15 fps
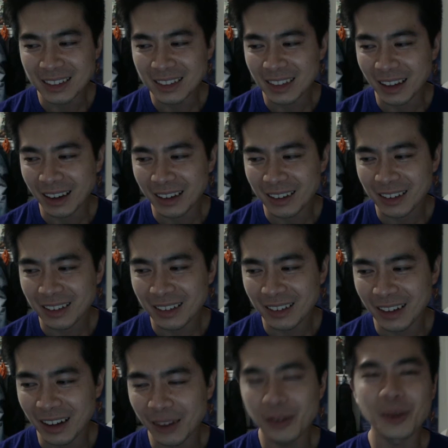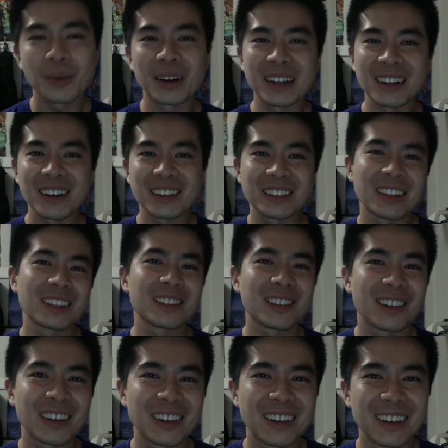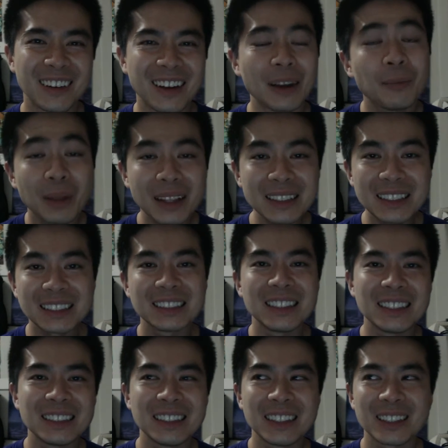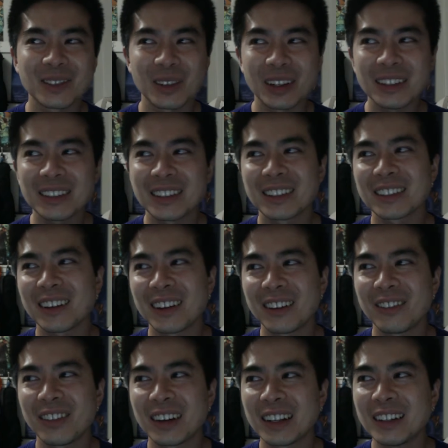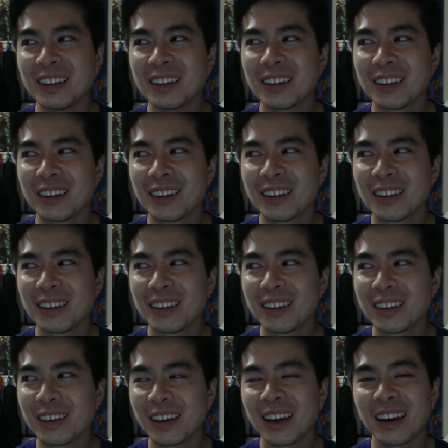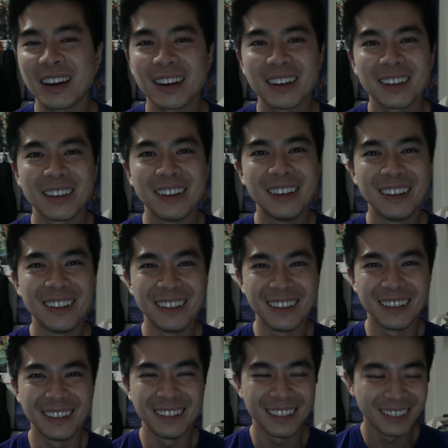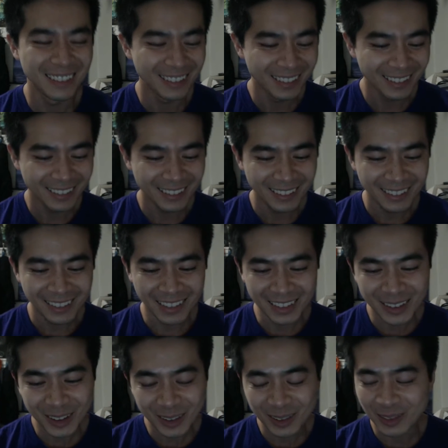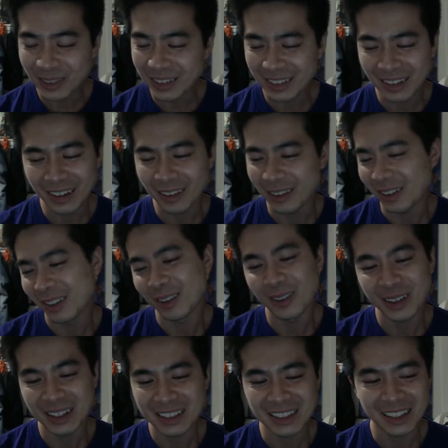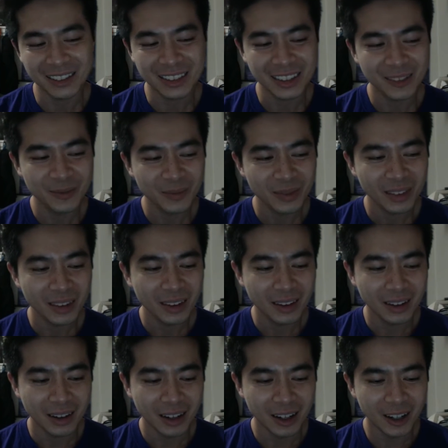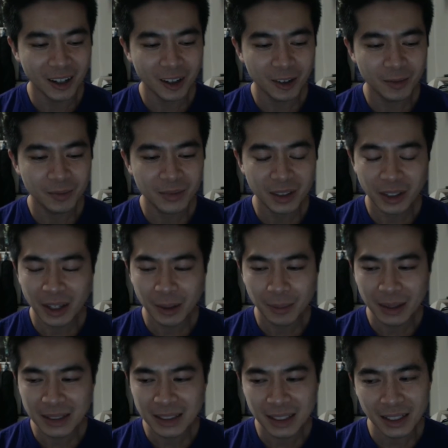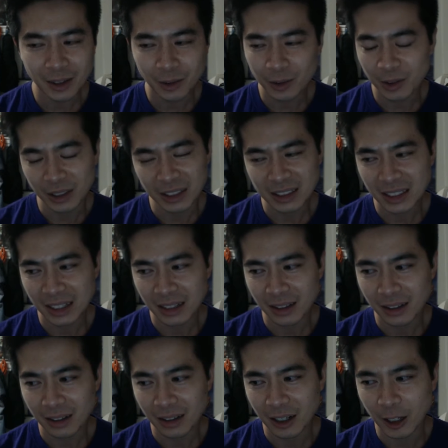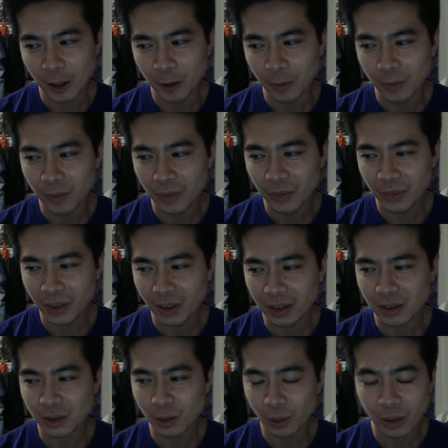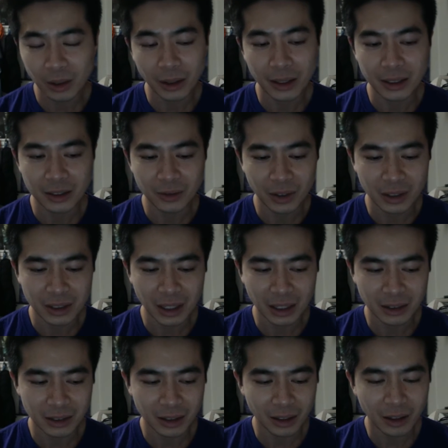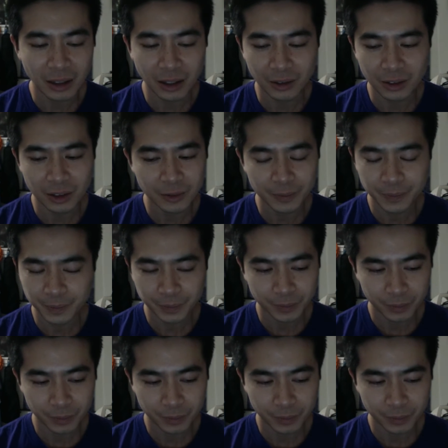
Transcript: is like everybody knows that song, and plus it's Disney as well, so it's kind of funny. Yeah, I thought yeah, the audience loved it. So yeah, basically, I want to say that the storyline is fantastic. I love it.